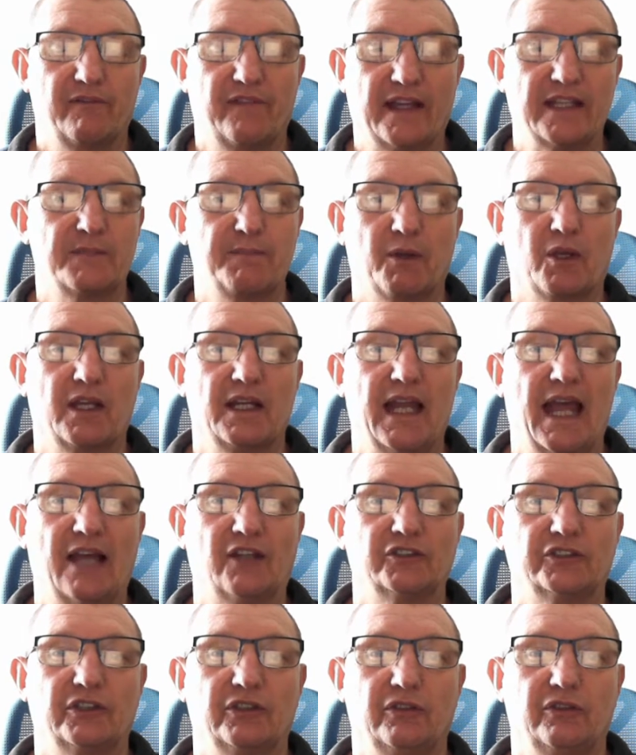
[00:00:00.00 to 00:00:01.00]
Facebook
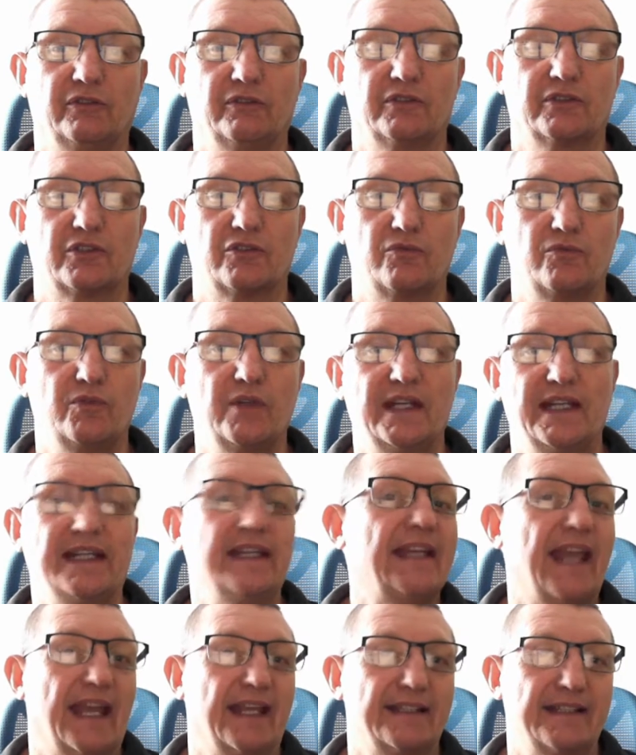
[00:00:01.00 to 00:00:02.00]
allows you to
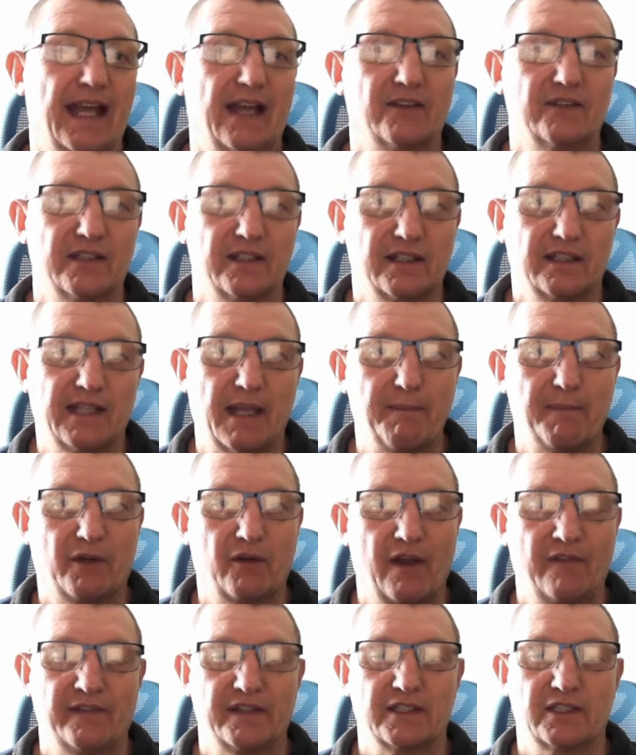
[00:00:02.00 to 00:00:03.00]
really get down to the
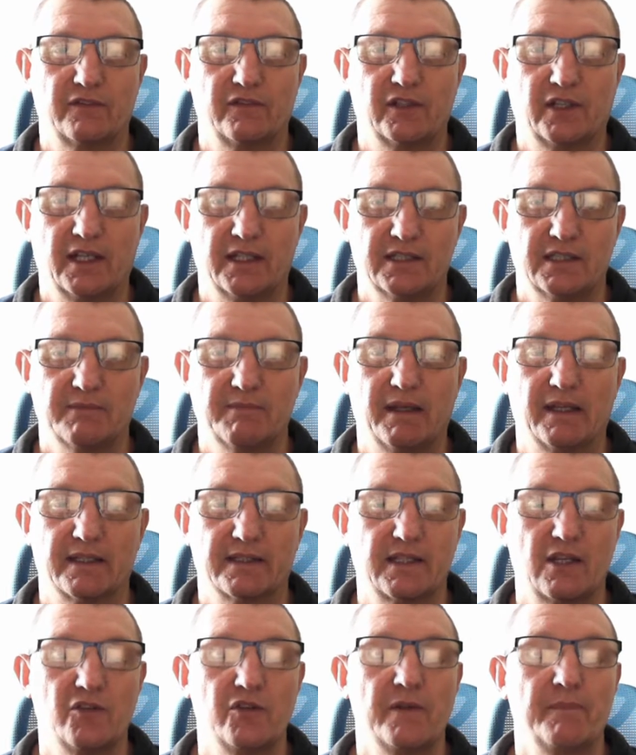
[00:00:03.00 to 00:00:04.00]
demographics of your customer.
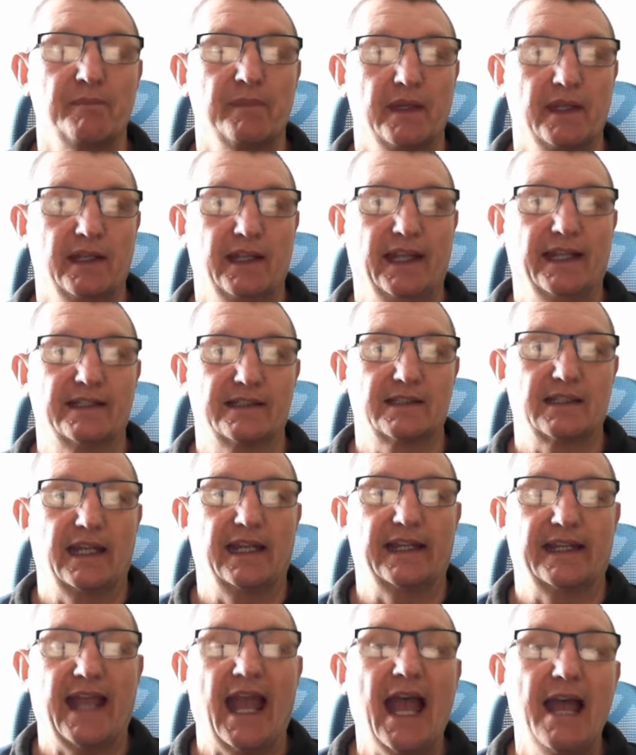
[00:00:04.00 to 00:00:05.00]
So
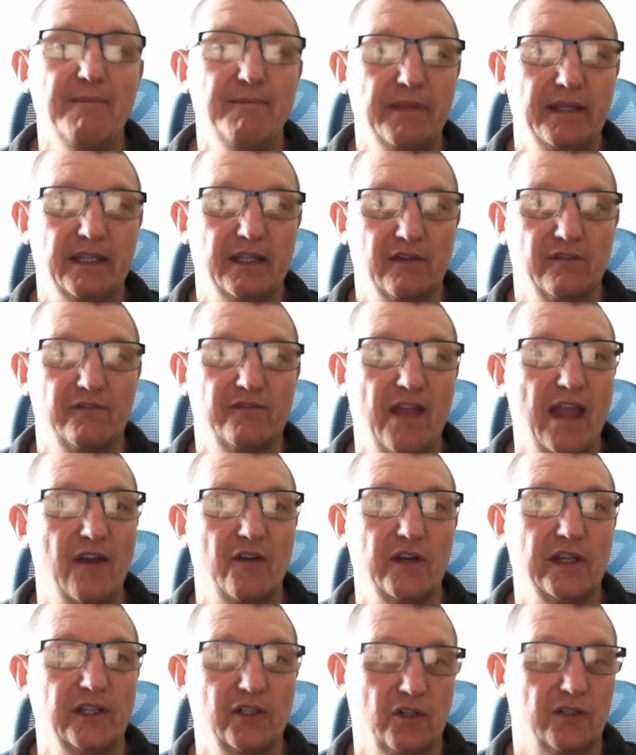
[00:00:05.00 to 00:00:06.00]
it can be a
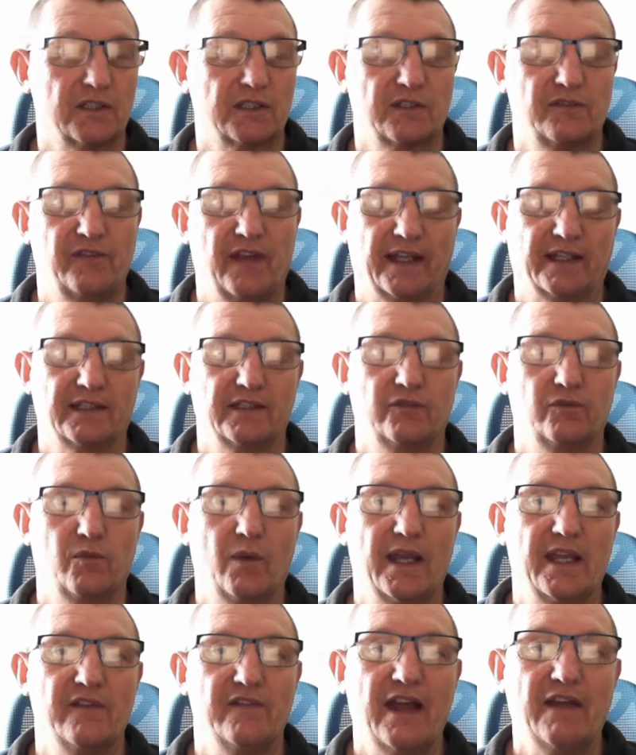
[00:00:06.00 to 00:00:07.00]
very cost-effective
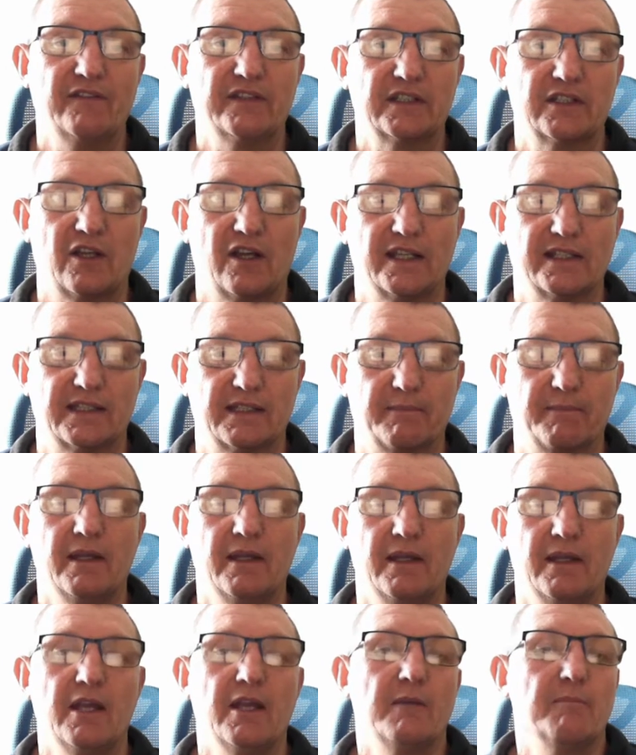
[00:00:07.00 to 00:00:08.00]
way of advertising.
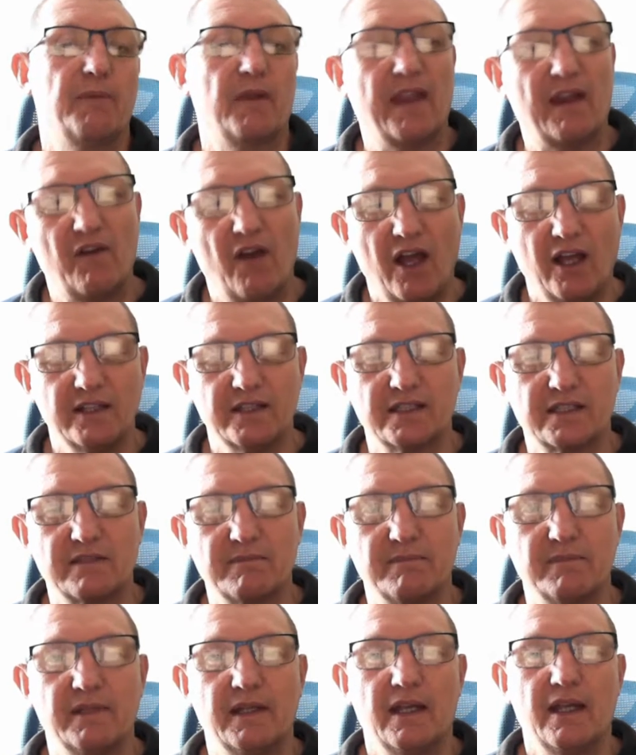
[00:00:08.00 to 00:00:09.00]
But there are
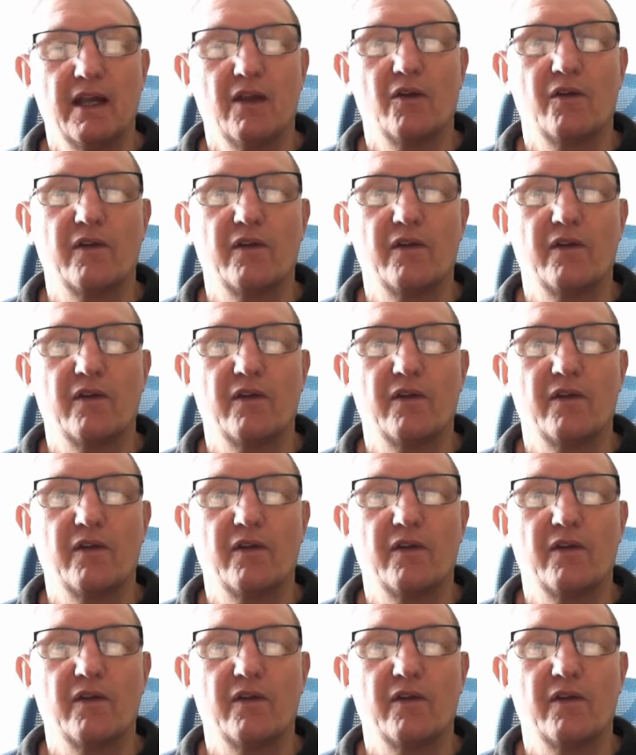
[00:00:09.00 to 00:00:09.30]
some